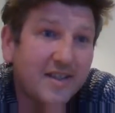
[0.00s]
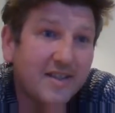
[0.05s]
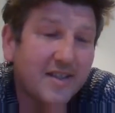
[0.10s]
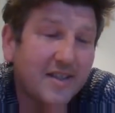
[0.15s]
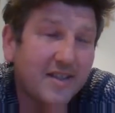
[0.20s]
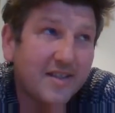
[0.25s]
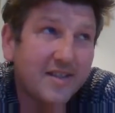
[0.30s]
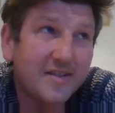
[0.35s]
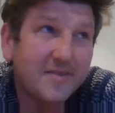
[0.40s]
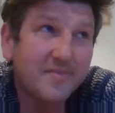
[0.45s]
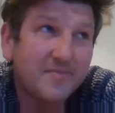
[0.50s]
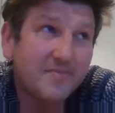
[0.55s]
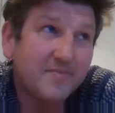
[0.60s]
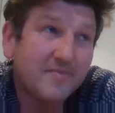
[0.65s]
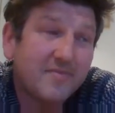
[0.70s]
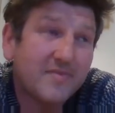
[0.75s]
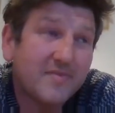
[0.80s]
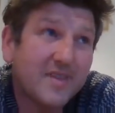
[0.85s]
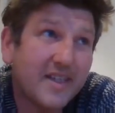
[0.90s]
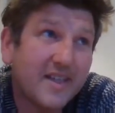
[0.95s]

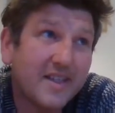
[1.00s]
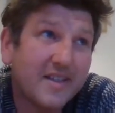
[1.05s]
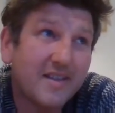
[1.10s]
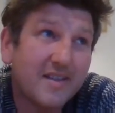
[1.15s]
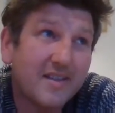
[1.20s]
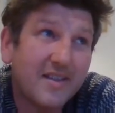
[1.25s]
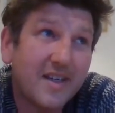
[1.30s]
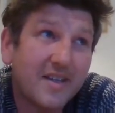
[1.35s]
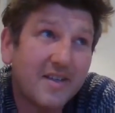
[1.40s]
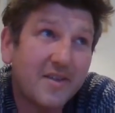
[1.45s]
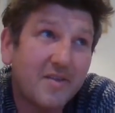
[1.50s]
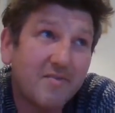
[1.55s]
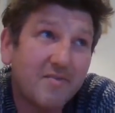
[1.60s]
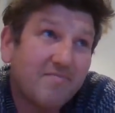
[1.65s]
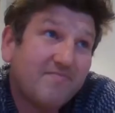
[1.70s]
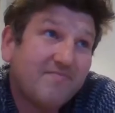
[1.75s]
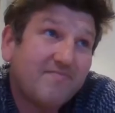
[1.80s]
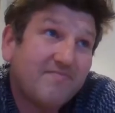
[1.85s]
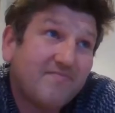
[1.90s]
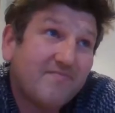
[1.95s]
that, I
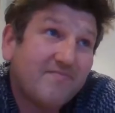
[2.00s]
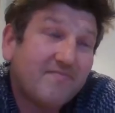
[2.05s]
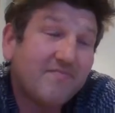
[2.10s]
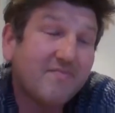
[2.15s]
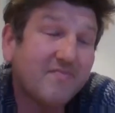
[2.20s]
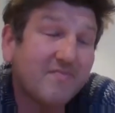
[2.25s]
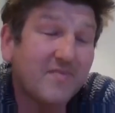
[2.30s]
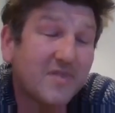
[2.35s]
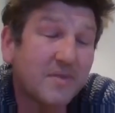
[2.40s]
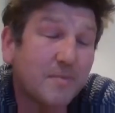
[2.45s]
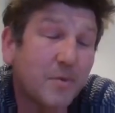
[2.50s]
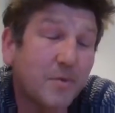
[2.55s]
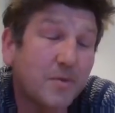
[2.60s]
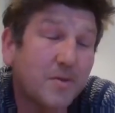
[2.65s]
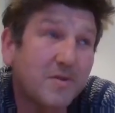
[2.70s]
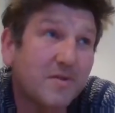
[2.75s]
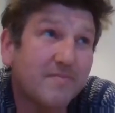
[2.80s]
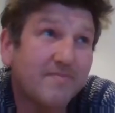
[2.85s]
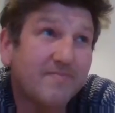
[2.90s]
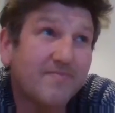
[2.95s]

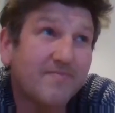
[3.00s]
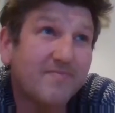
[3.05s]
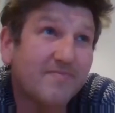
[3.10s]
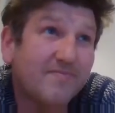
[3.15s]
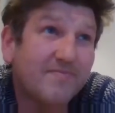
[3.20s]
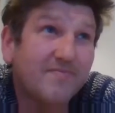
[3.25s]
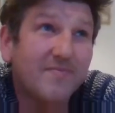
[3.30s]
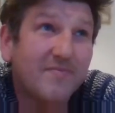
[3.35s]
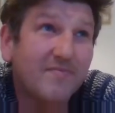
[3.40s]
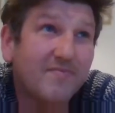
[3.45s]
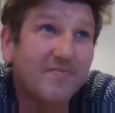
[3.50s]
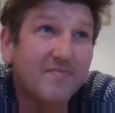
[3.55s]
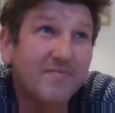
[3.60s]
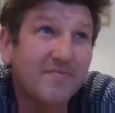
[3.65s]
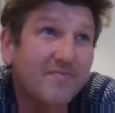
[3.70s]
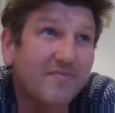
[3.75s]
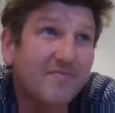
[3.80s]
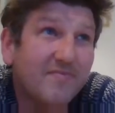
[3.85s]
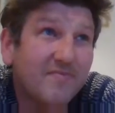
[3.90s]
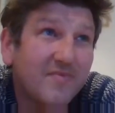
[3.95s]
suppose
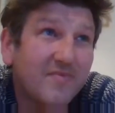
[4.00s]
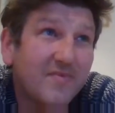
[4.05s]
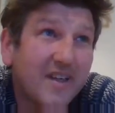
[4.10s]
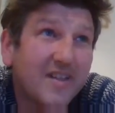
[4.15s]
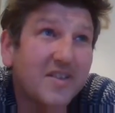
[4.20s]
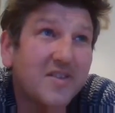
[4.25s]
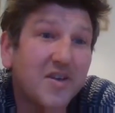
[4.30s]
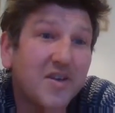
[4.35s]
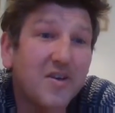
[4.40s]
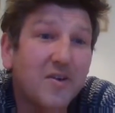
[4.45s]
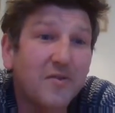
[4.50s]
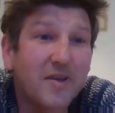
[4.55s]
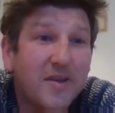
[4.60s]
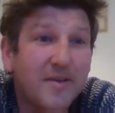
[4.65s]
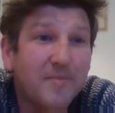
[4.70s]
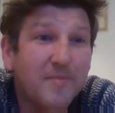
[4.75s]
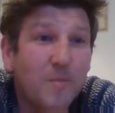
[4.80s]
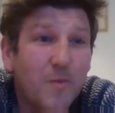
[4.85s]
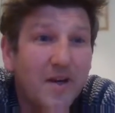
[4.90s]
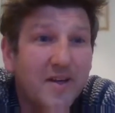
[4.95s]
they can
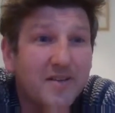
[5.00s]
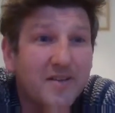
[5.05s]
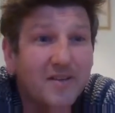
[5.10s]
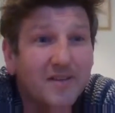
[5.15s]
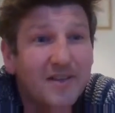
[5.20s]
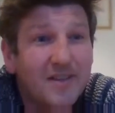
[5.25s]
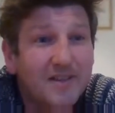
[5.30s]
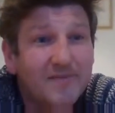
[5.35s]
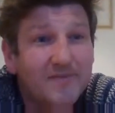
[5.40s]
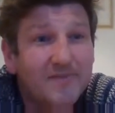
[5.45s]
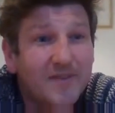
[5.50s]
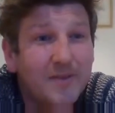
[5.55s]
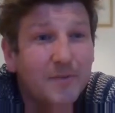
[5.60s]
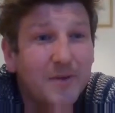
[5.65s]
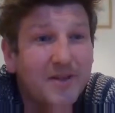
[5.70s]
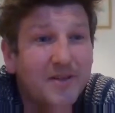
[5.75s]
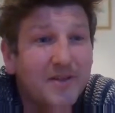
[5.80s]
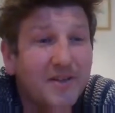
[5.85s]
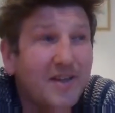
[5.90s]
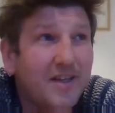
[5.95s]
tolerate the
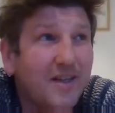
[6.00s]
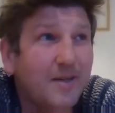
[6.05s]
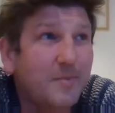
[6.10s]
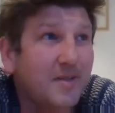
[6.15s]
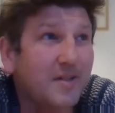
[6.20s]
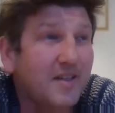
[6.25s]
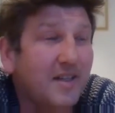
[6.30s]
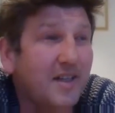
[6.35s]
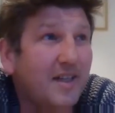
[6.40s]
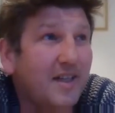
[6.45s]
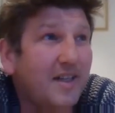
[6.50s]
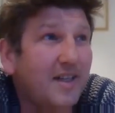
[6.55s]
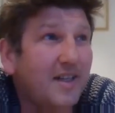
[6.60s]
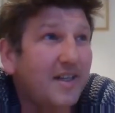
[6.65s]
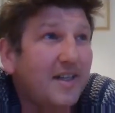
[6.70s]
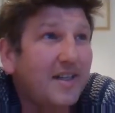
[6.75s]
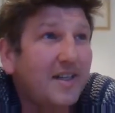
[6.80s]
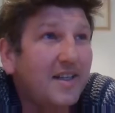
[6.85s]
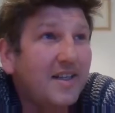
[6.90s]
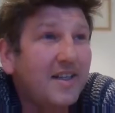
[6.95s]
wetter climate.
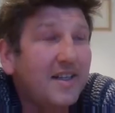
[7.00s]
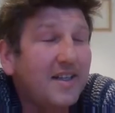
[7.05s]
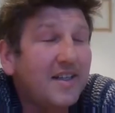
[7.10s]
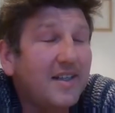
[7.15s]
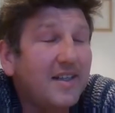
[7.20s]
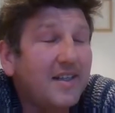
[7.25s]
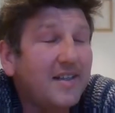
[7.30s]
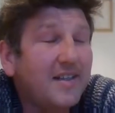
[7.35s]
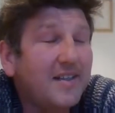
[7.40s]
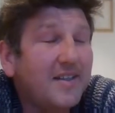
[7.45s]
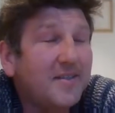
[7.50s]
What